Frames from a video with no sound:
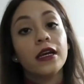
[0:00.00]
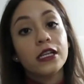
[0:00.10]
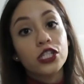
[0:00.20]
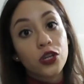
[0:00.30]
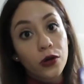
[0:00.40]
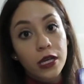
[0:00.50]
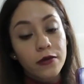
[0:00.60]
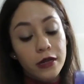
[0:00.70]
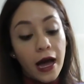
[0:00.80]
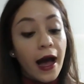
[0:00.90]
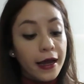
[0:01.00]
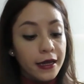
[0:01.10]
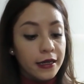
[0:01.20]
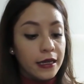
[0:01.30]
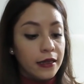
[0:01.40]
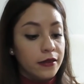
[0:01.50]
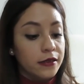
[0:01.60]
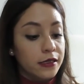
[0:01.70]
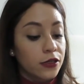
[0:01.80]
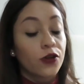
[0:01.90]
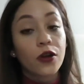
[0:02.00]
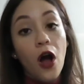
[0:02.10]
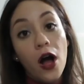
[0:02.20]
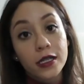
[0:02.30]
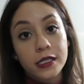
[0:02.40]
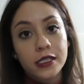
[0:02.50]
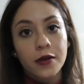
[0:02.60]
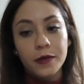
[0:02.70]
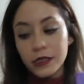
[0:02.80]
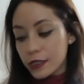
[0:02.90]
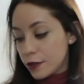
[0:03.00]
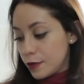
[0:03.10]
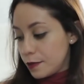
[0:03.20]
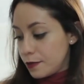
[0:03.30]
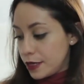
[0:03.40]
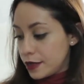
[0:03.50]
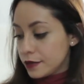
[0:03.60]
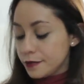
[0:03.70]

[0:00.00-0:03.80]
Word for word: So even I can eat this. Awesome. It's gonna be vegan.